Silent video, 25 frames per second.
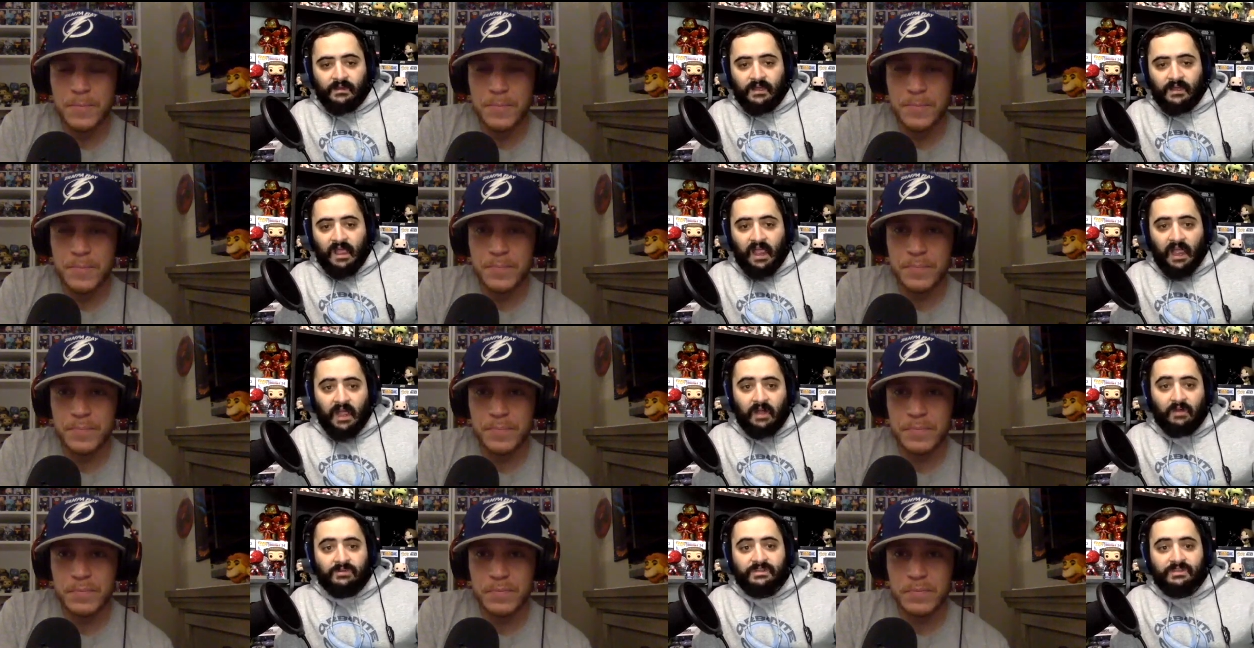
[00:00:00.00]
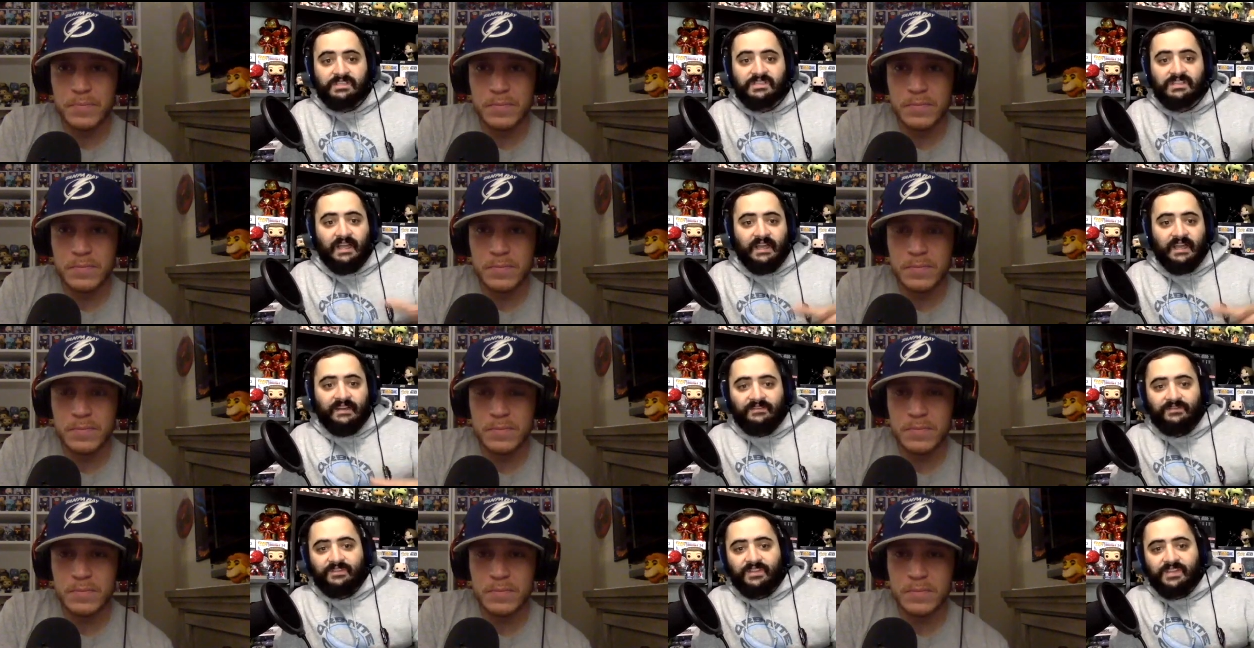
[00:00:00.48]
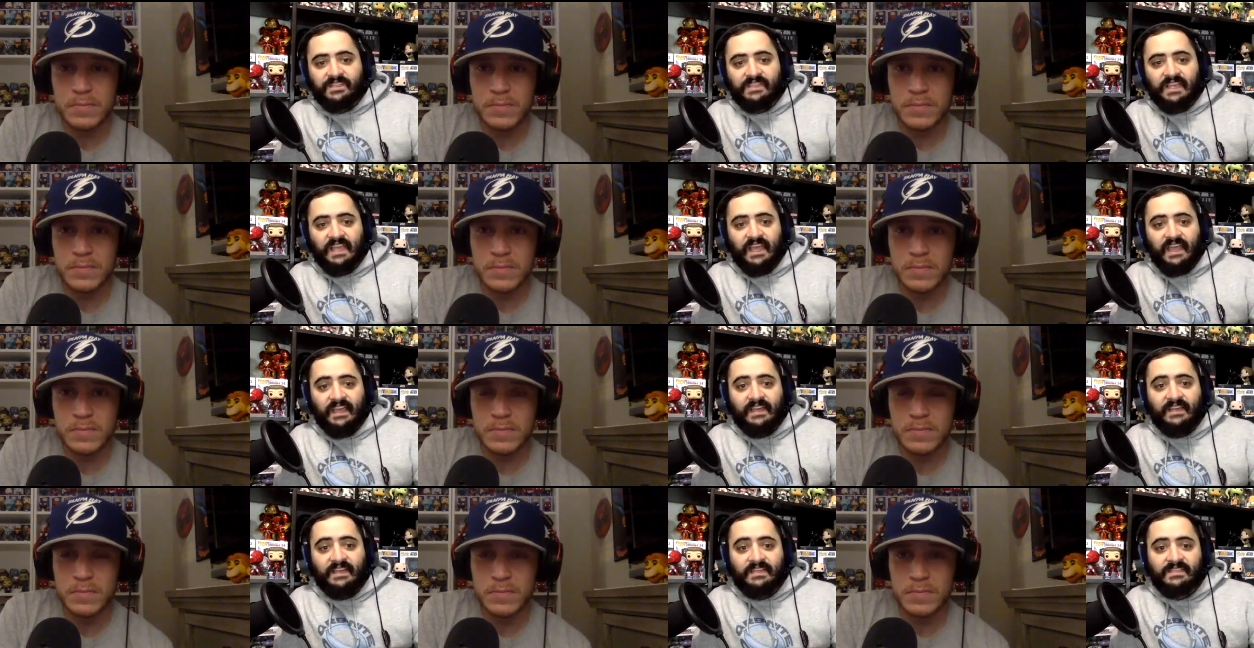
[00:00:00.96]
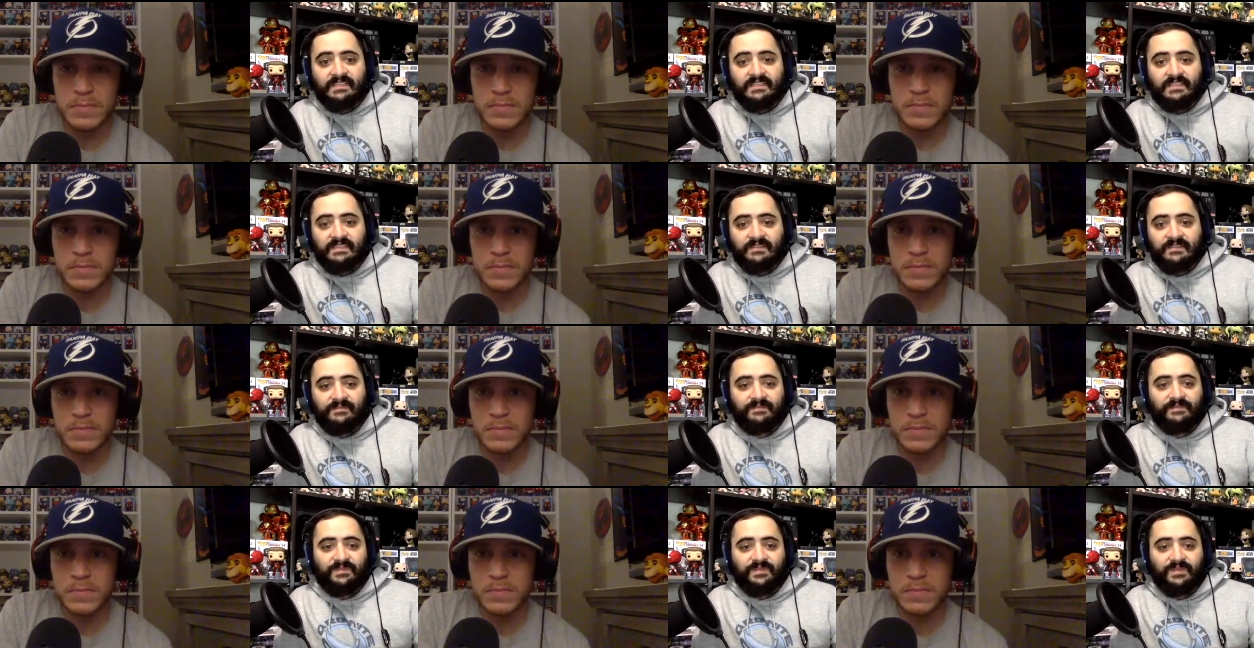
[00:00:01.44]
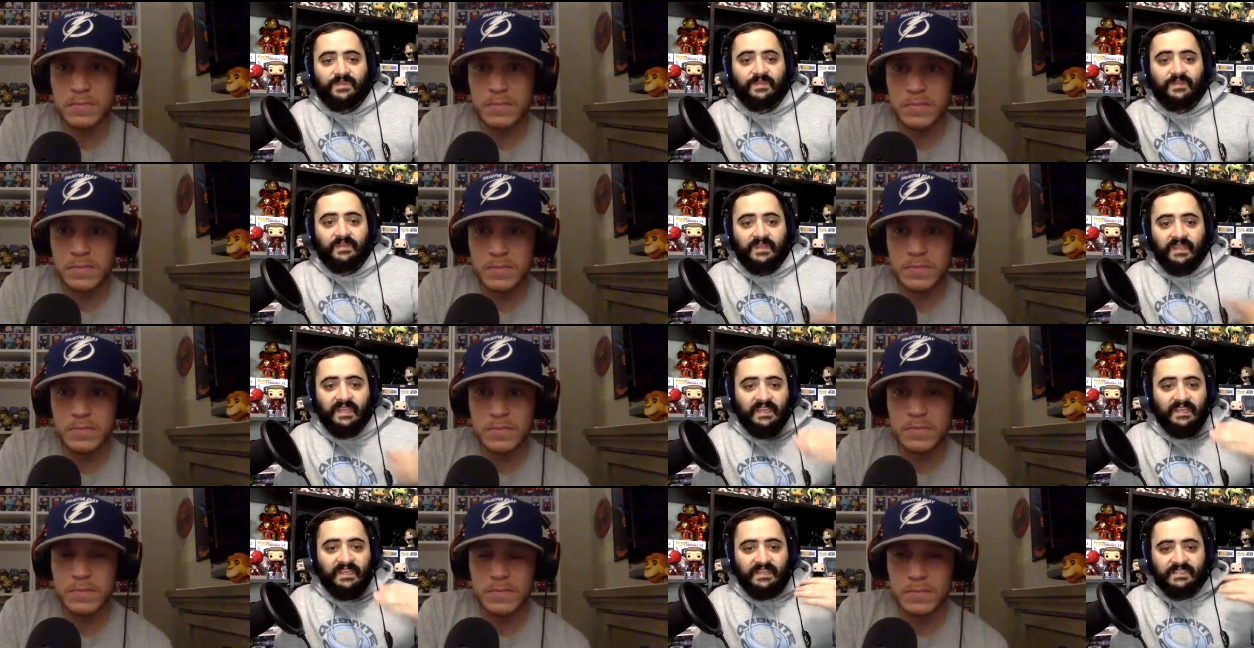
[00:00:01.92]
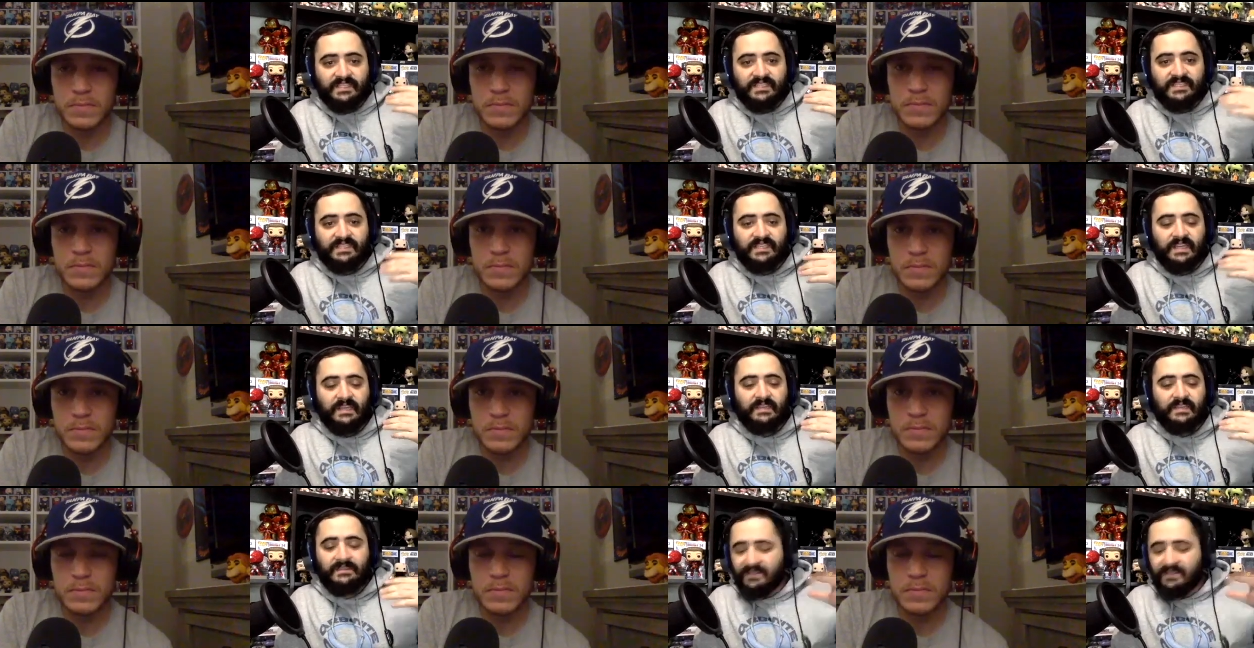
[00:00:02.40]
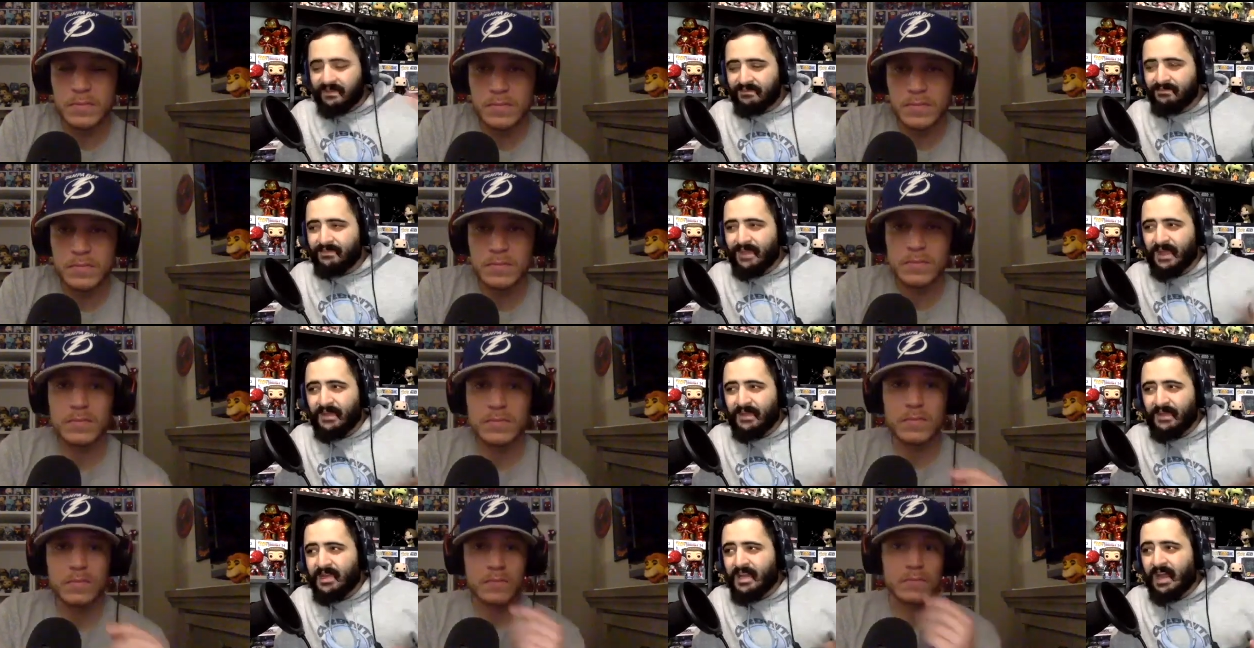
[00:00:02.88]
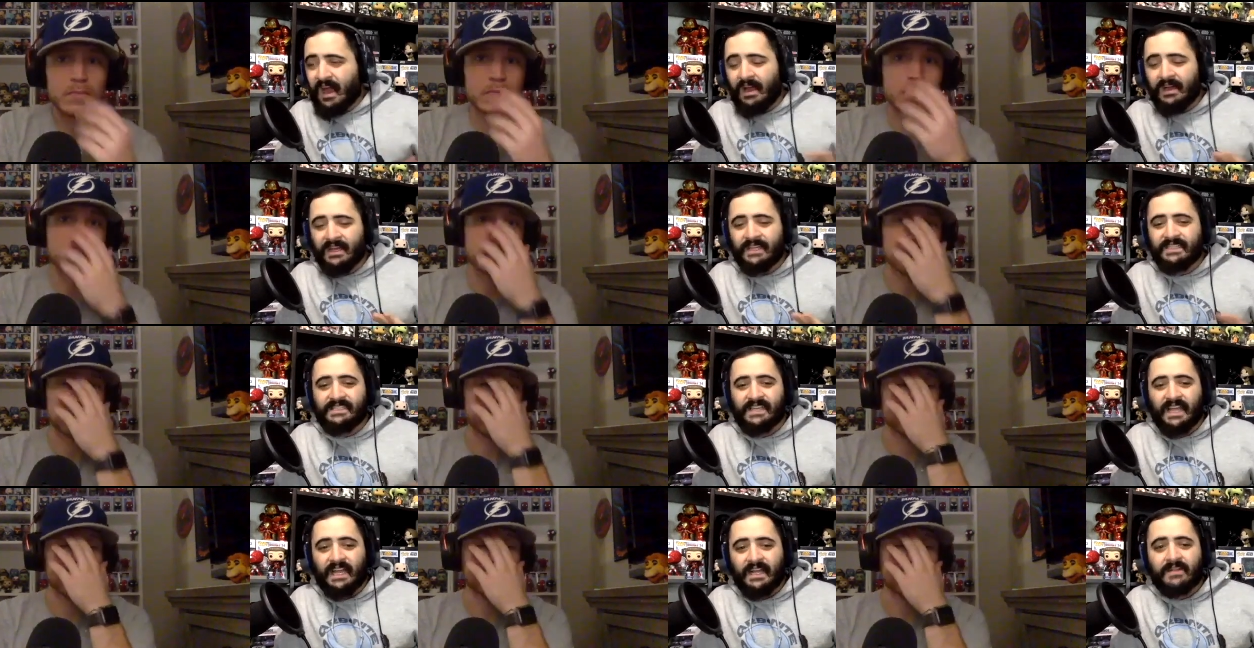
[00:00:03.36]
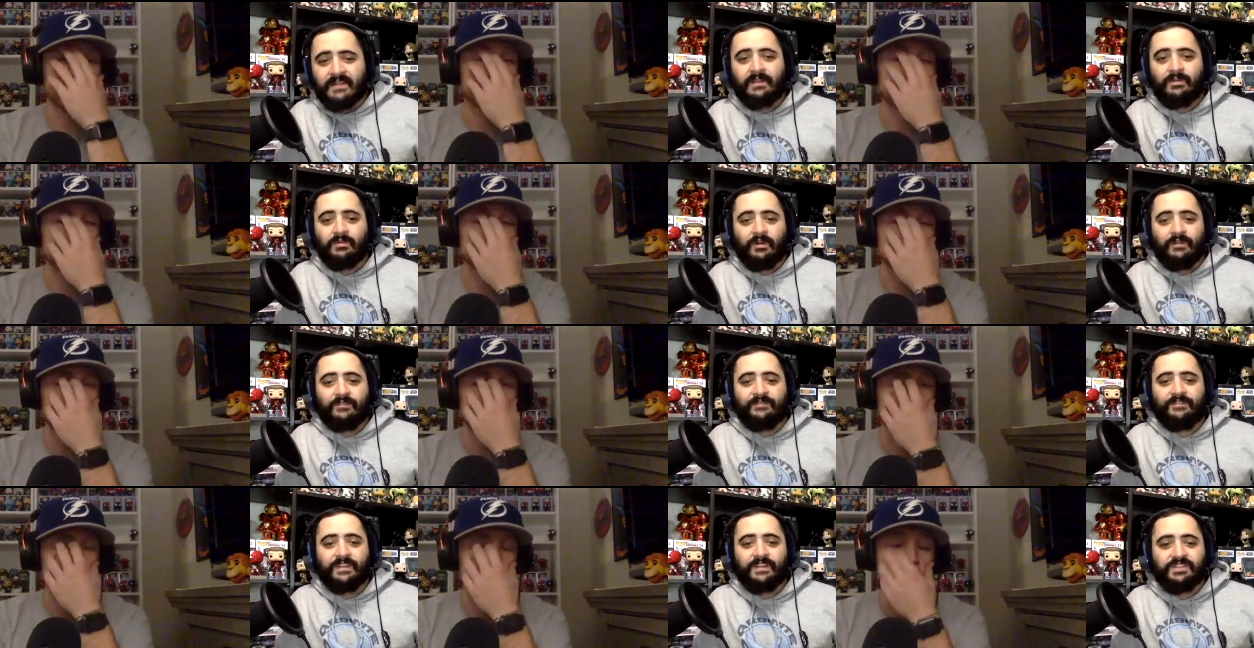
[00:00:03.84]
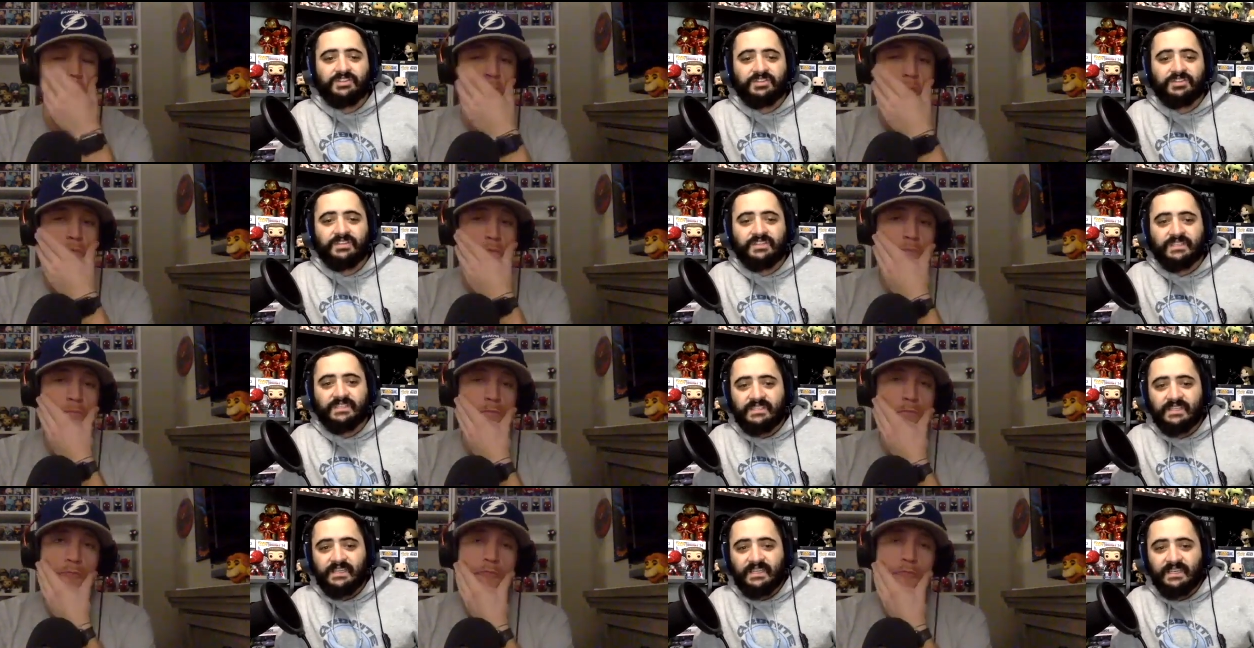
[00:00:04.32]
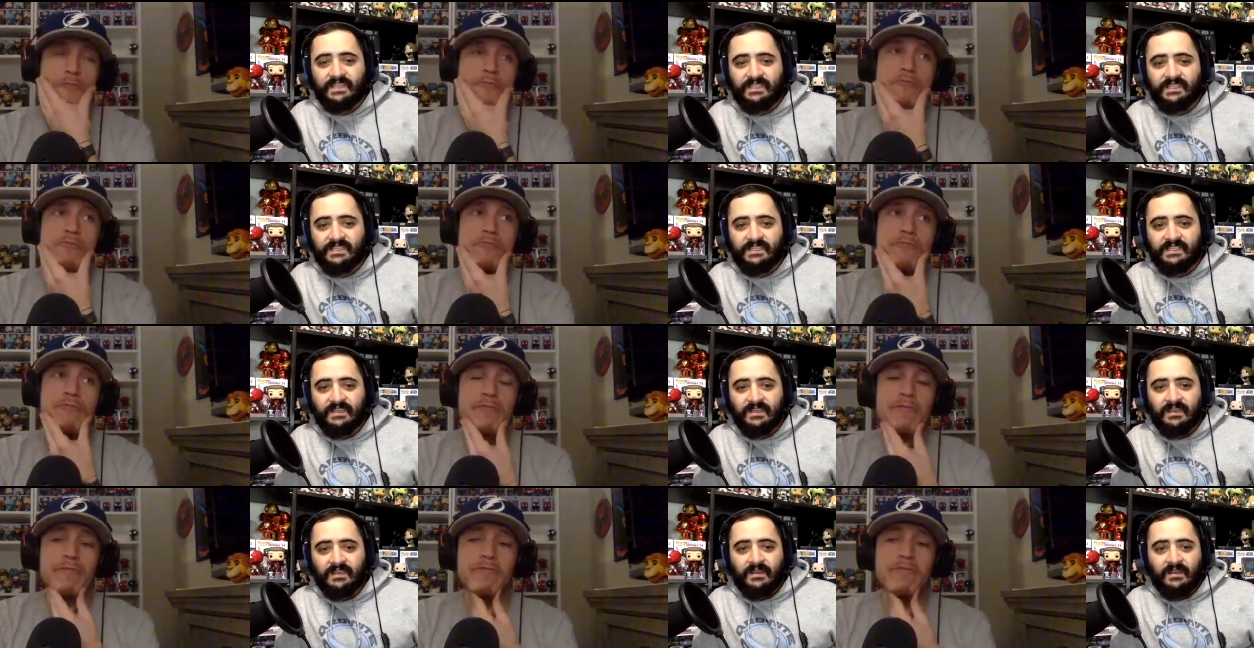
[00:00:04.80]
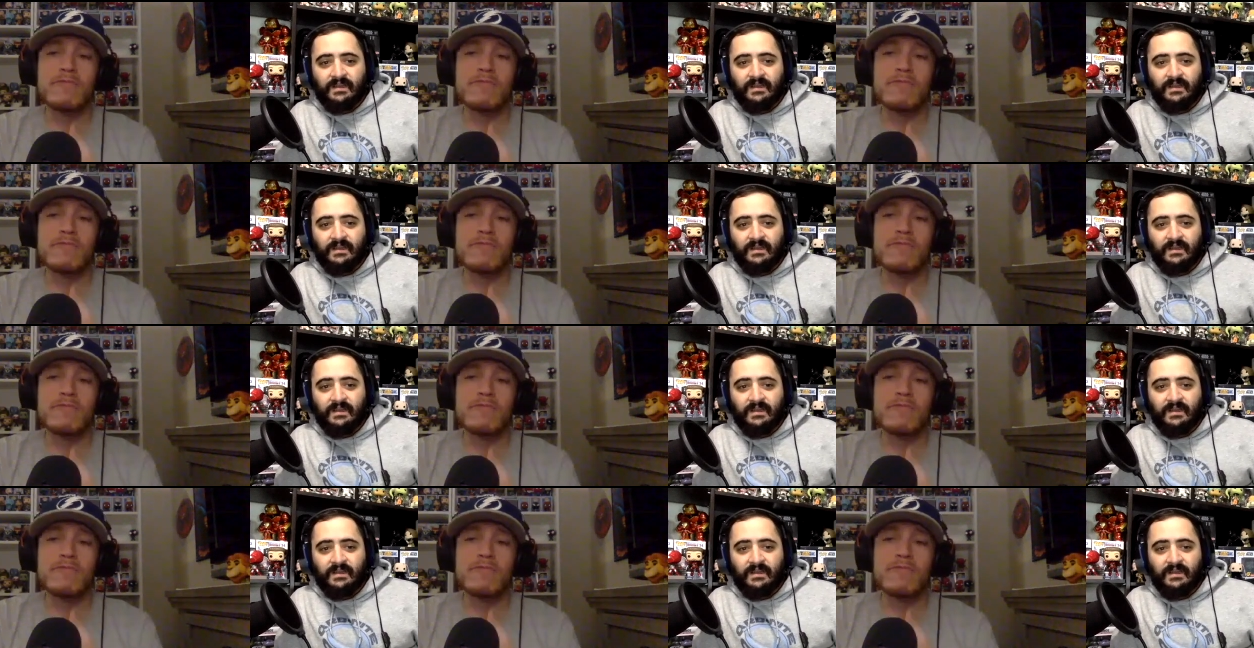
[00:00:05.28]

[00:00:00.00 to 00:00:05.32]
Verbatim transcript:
Speaker 1: outside of this hex. He could see maybe not exactly what Vision sees,